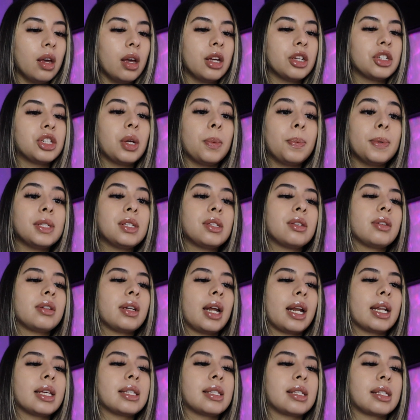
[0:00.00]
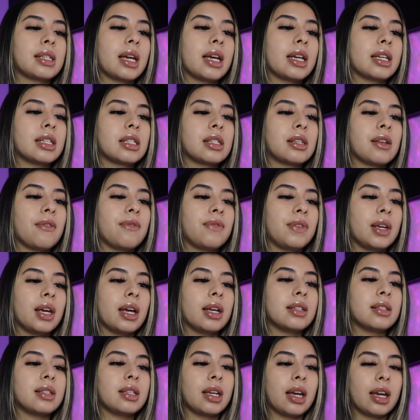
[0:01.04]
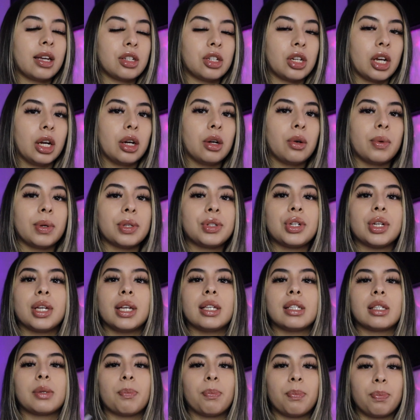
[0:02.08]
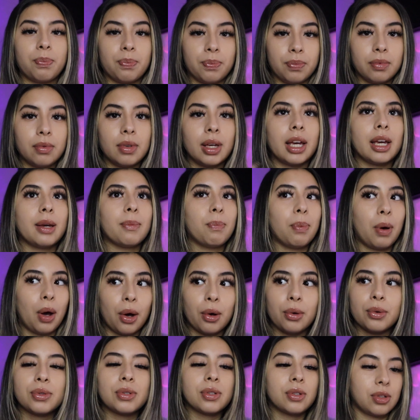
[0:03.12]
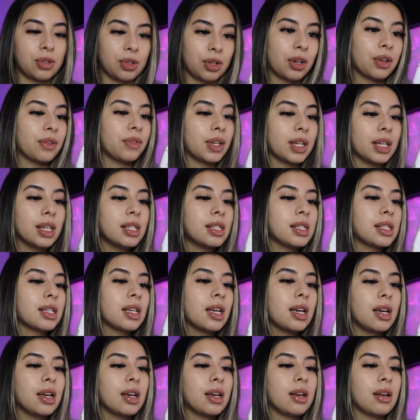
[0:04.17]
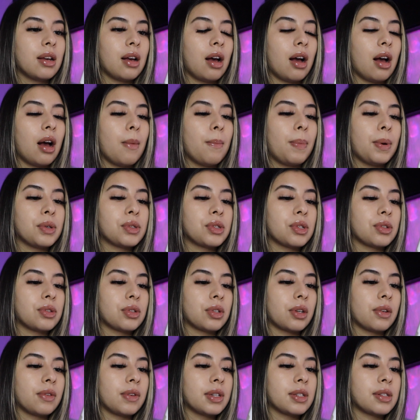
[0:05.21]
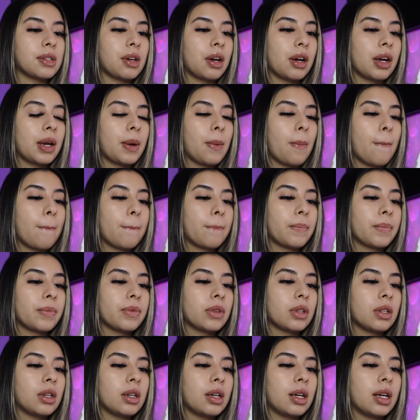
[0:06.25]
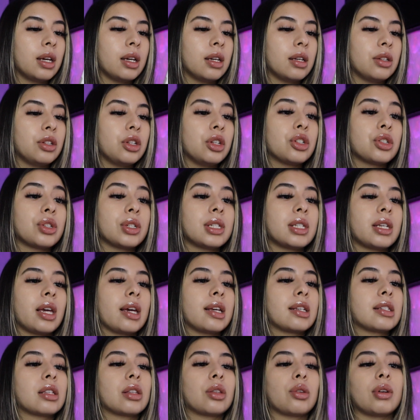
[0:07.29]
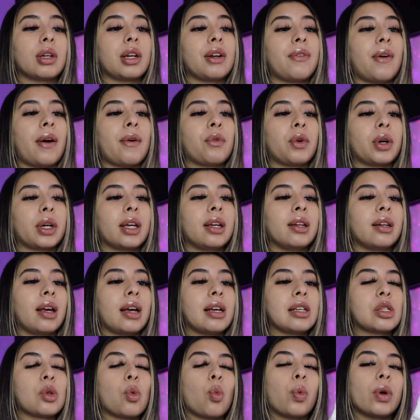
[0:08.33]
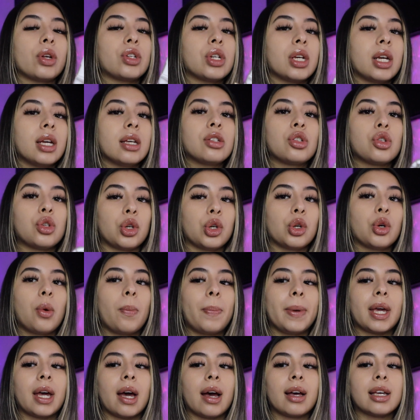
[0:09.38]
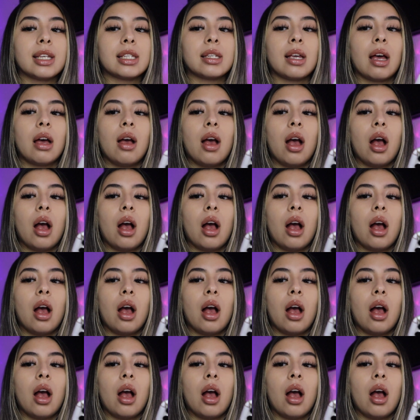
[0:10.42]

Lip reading: Shipping to the United States via DHL, which is a postal service, sorry, it usually takes 3 to 5 working days, which is true because